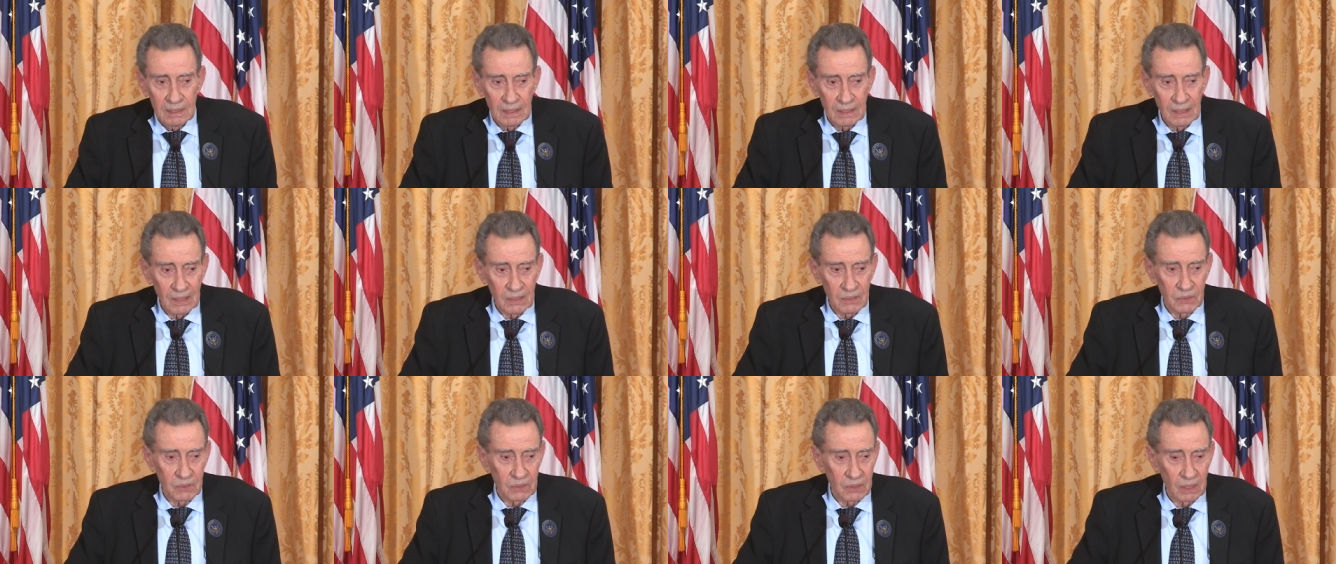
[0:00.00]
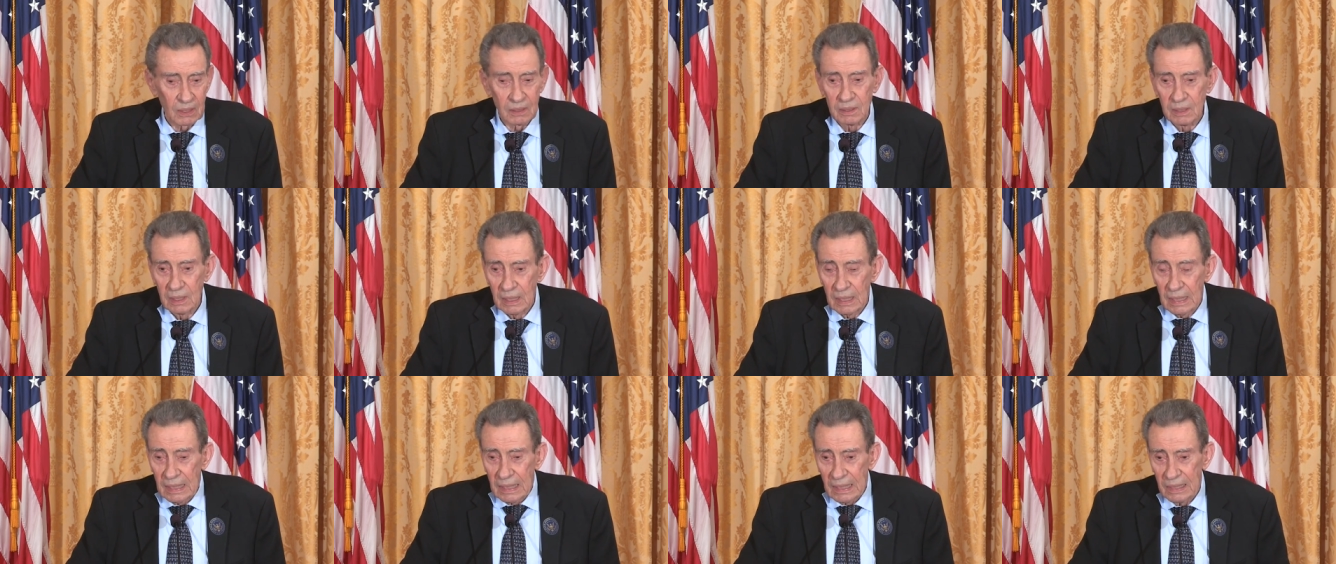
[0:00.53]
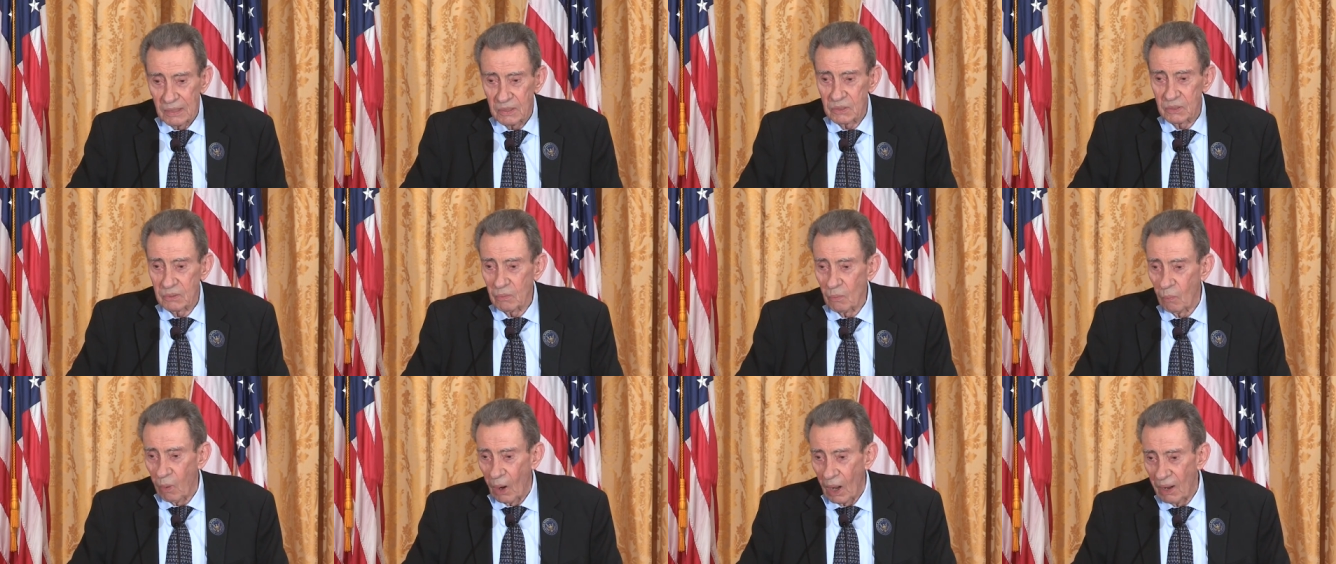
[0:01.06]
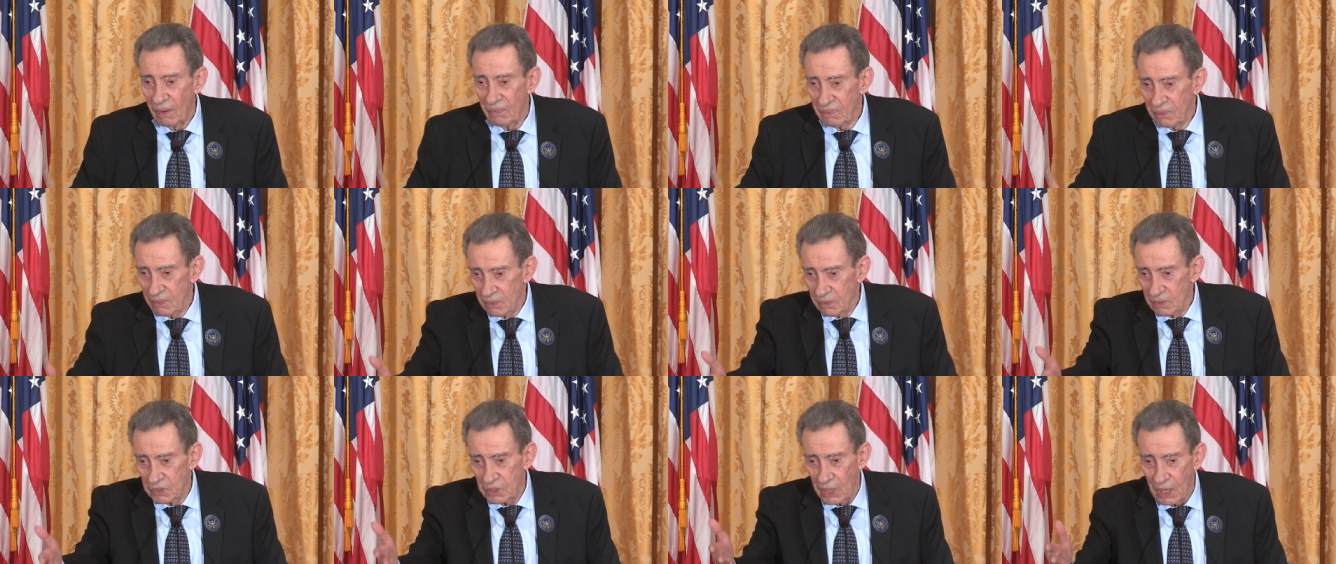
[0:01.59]
his, uh, his
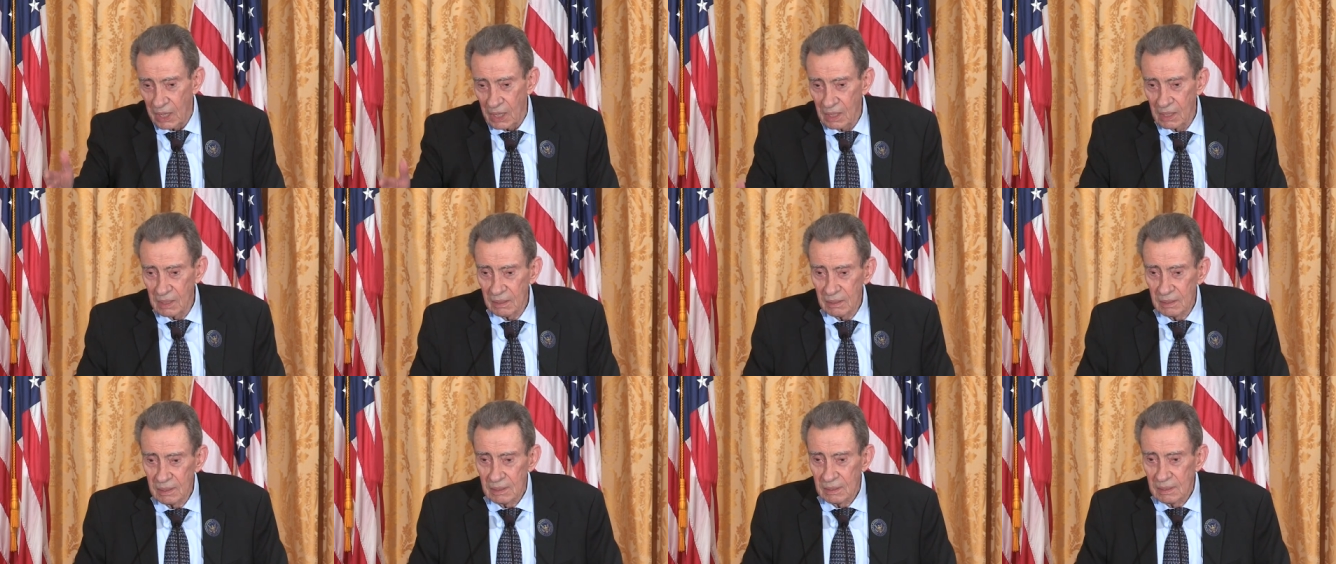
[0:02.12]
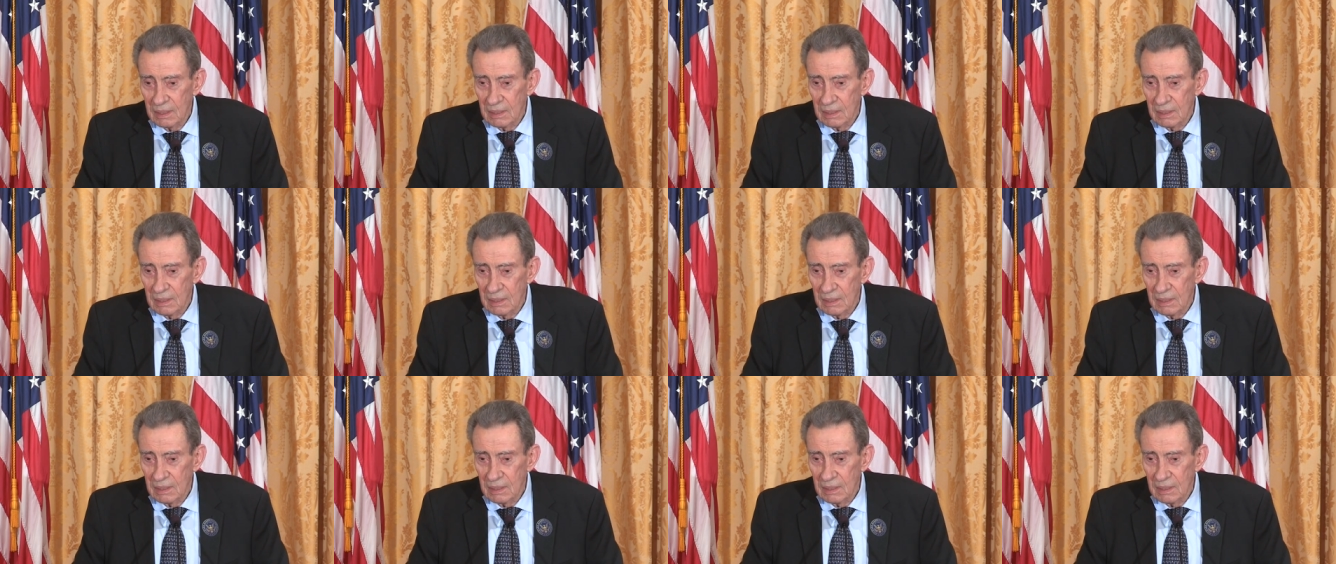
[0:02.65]
wife, Jane.